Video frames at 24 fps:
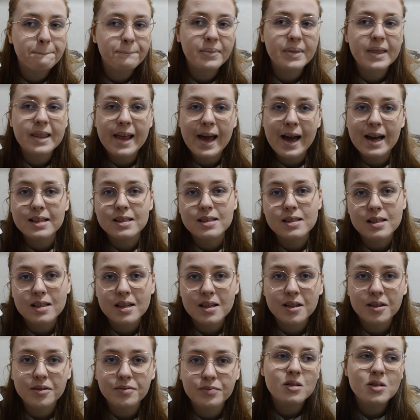that's
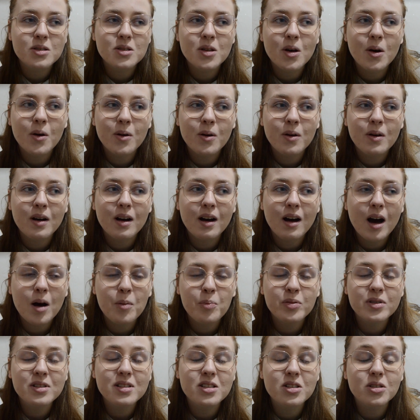it. So up
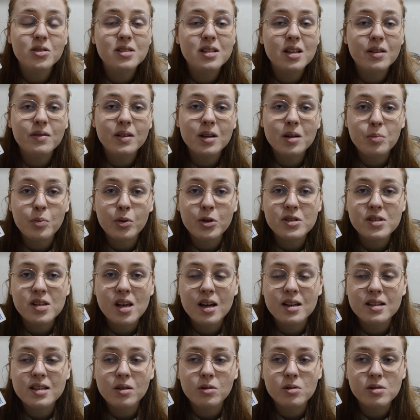until
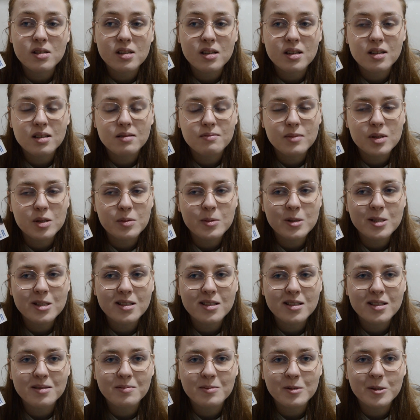70%, I was like, maybe
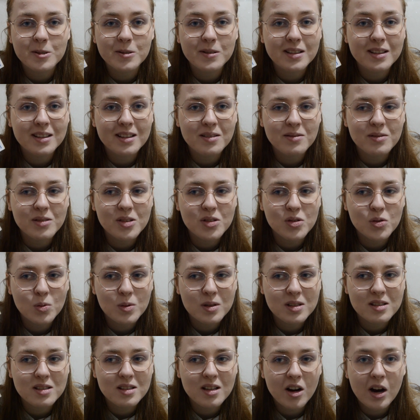I'm going to give this 1
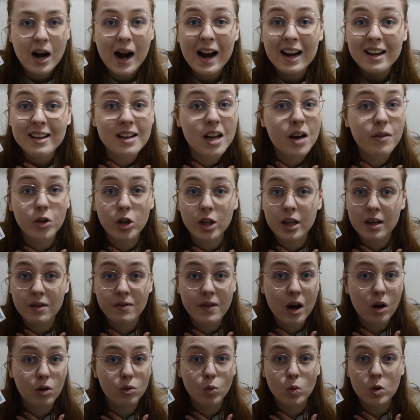star. I never give
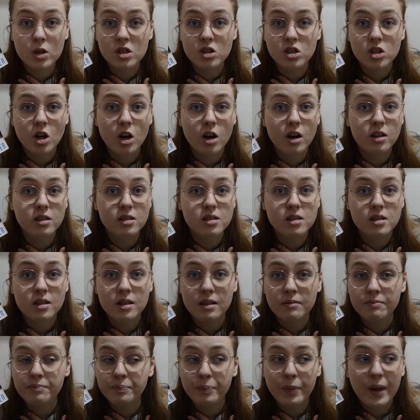out 1 stars.
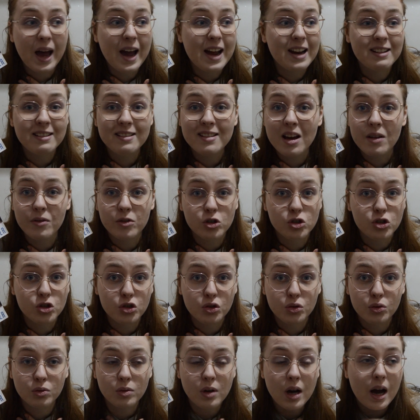I never
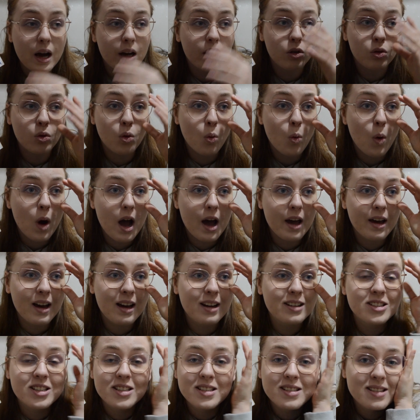do. I don't know why. I
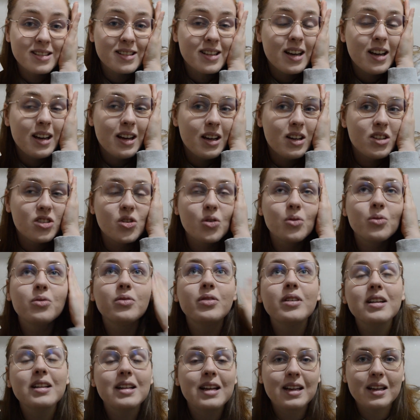just don't
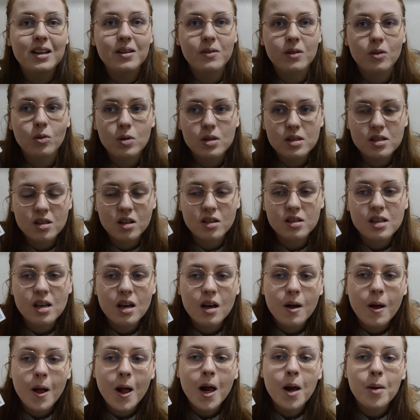feel like giving 1 stars.
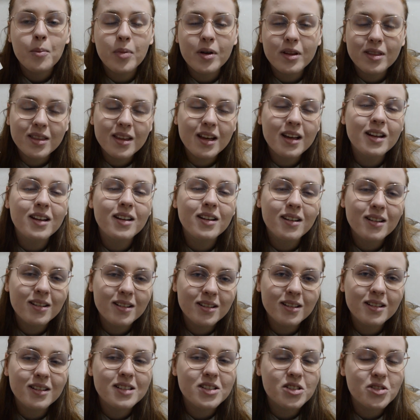But then
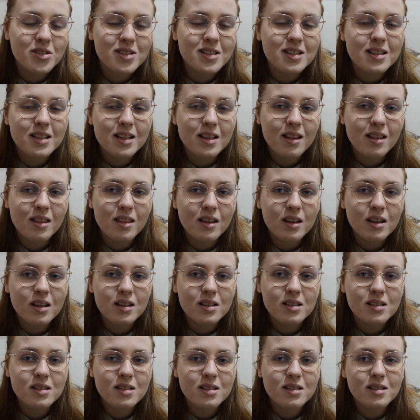interesting
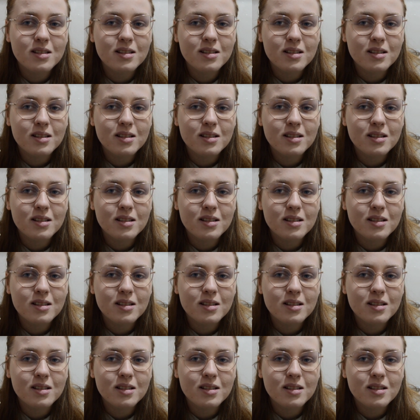things